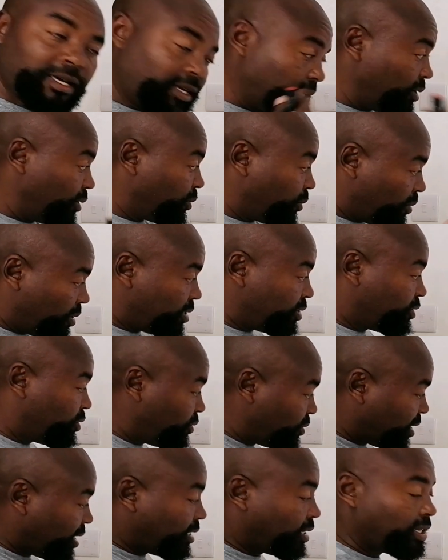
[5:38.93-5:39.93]
Once
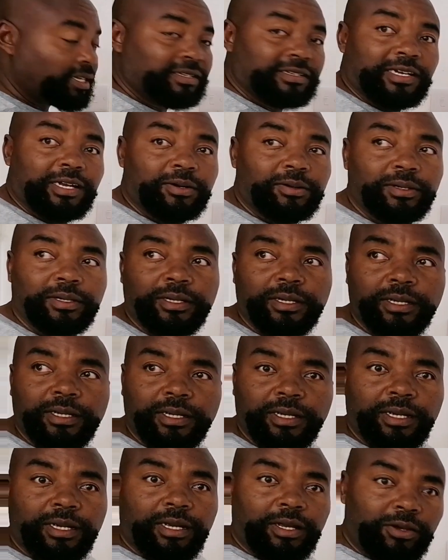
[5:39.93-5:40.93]
you write things down,
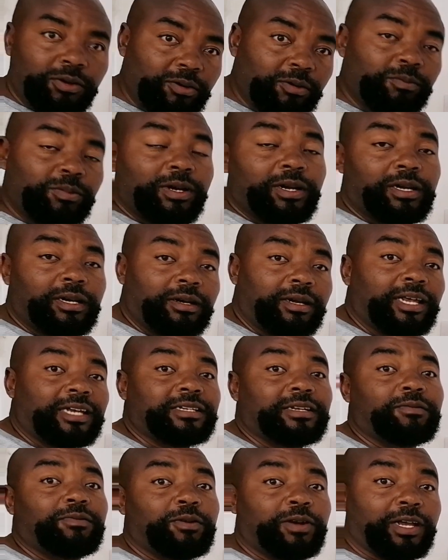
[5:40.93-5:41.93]
your brain
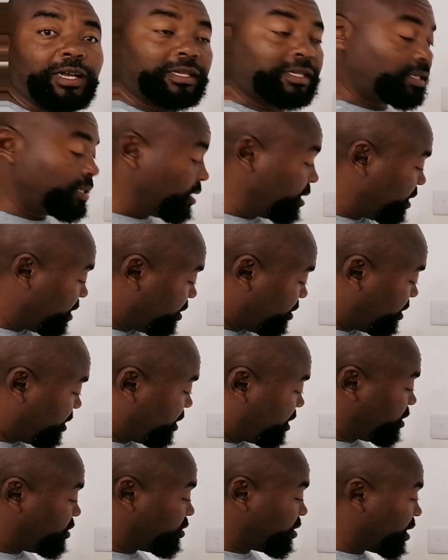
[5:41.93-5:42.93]
doesn't forget the
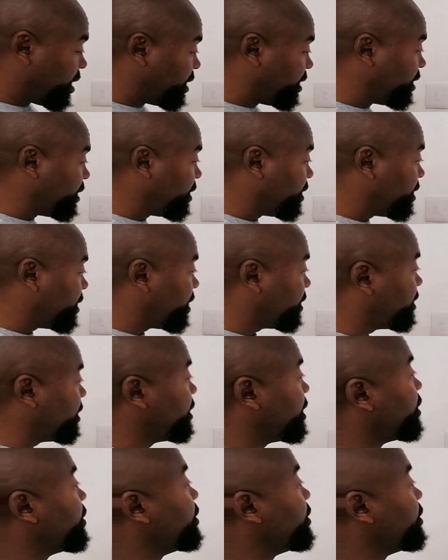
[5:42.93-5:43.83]
things you're writing